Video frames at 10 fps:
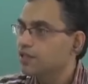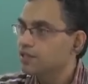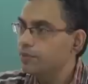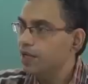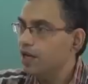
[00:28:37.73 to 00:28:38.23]

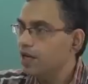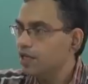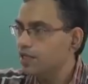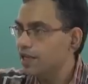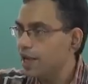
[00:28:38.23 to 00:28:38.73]
Similarly,
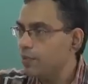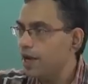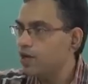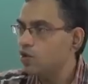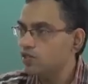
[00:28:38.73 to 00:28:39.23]
K
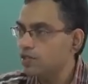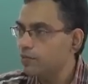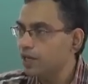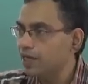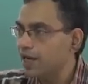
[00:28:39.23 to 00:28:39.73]
by rho Cp,
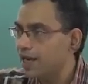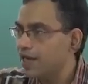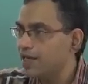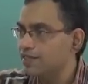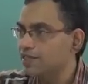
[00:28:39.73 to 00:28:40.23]
K
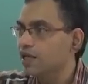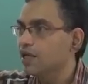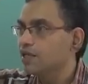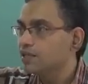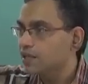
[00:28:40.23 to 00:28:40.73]
is
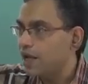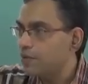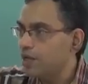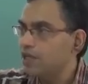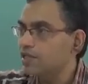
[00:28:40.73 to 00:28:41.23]

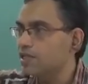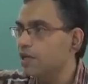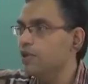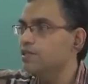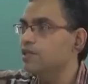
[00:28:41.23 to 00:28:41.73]
thermal
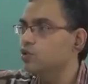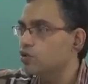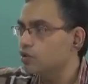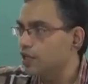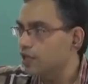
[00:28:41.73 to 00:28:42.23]
disturbance due to
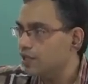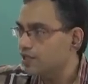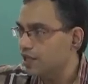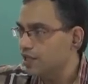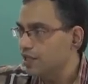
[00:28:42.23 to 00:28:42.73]

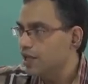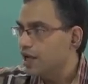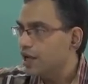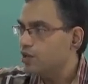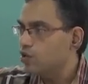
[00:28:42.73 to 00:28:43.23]
conduction
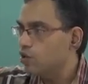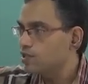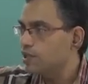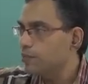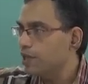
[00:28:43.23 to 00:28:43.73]
and rho
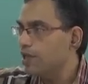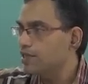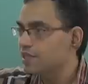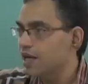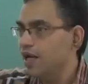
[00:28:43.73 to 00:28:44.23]
Cp
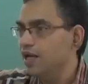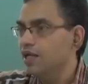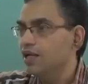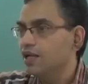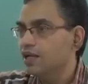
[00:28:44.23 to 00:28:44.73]
is the
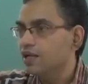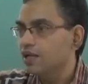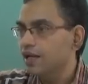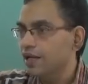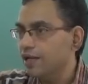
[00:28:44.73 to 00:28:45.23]

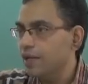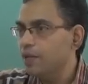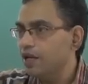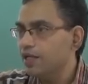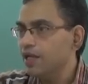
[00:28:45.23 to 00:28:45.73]

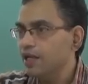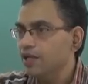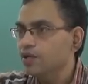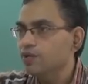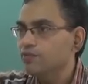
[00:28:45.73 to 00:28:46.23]
ability
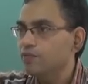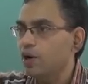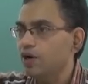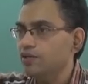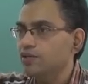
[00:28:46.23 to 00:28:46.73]

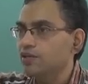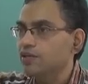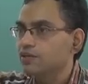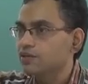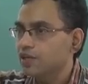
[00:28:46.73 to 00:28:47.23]
for
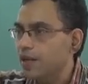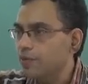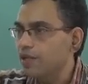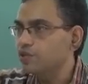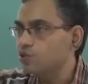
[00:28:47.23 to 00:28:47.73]

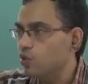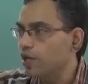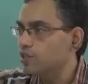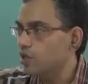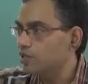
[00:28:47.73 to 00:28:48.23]
thermal
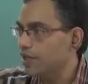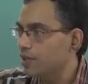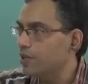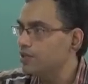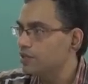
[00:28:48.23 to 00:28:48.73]
storage or
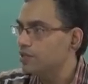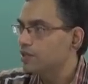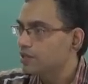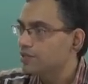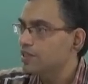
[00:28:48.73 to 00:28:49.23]
thermal,
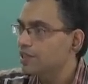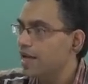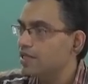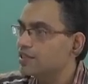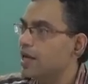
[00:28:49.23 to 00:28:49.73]

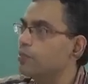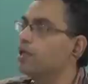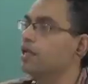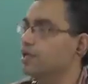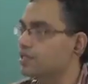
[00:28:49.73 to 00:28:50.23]
that is thermal
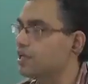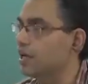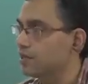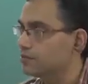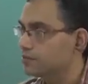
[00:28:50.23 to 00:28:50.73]

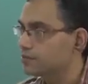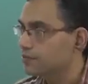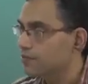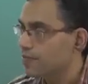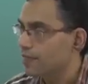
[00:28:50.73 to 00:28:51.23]
inertia.
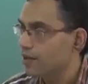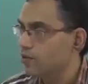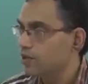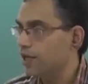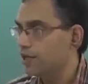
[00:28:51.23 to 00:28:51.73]

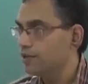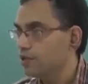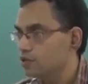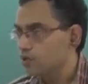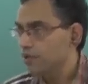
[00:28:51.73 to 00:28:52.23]
Okay.
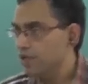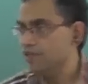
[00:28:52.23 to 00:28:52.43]
So, very